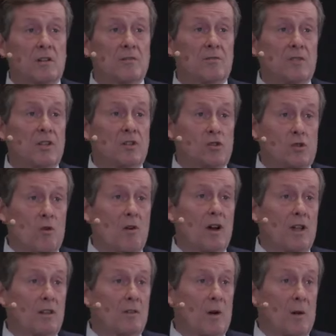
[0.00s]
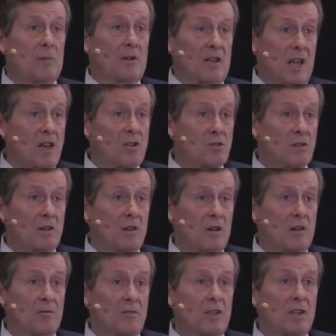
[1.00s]
of ensuring the reputation
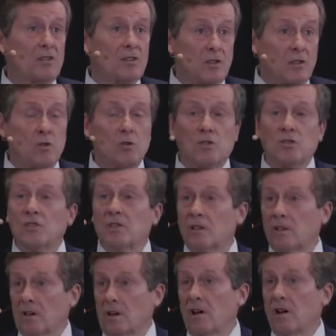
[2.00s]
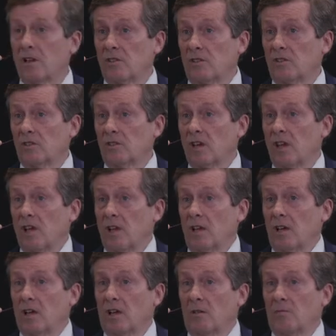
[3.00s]
of the institutions and the causes
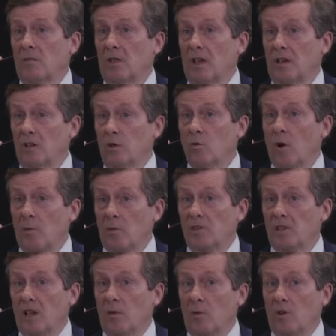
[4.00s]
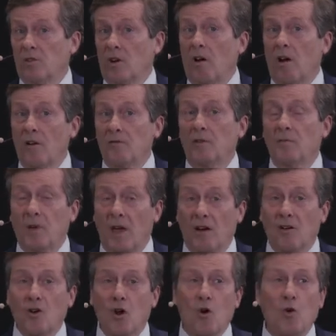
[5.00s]
that you represent, which are often
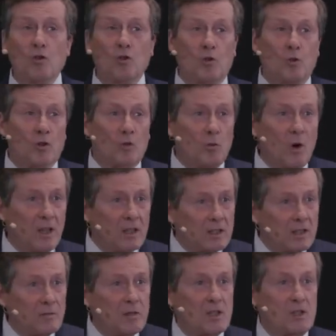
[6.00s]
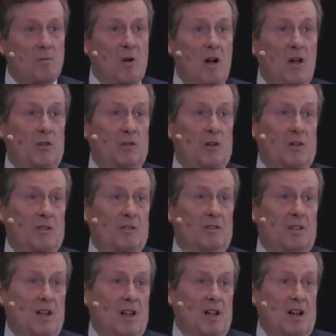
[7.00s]
better known to a relatively small
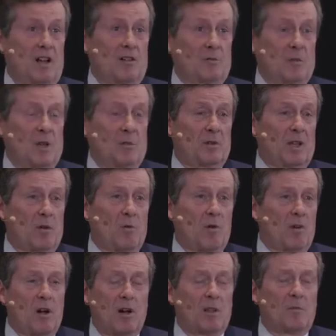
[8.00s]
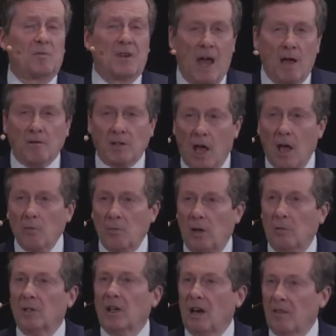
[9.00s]
circle of people. I won't call them downtown
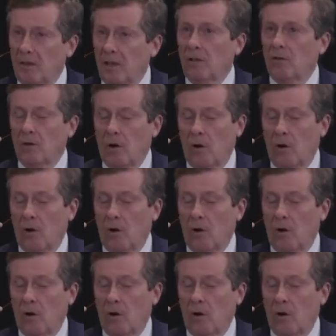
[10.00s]
people. I think you